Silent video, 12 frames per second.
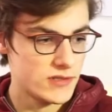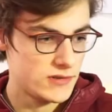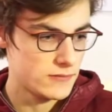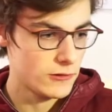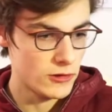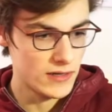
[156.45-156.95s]

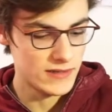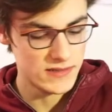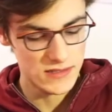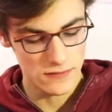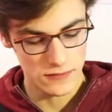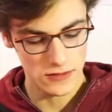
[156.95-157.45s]
just looking
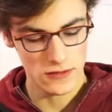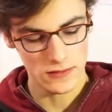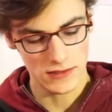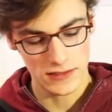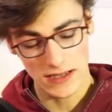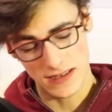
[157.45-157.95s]
at stuff and
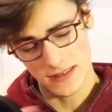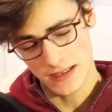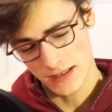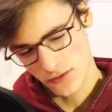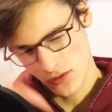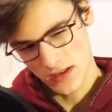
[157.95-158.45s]
going like,
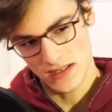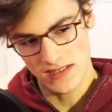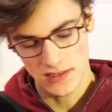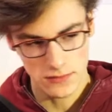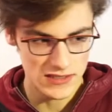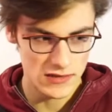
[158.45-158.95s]
that tree
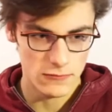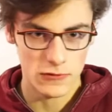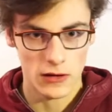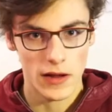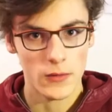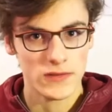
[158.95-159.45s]
needs to be
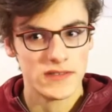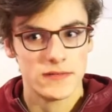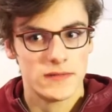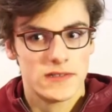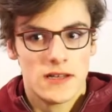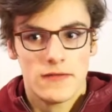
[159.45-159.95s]
somewhere else,
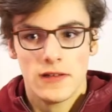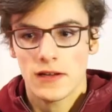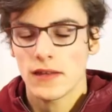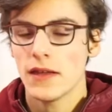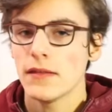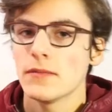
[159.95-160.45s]
or stuff
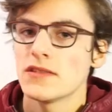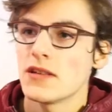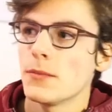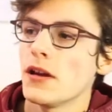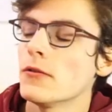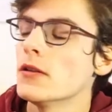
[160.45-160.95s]
like that,
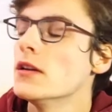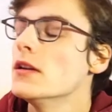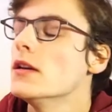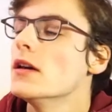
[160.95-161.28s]
somehow.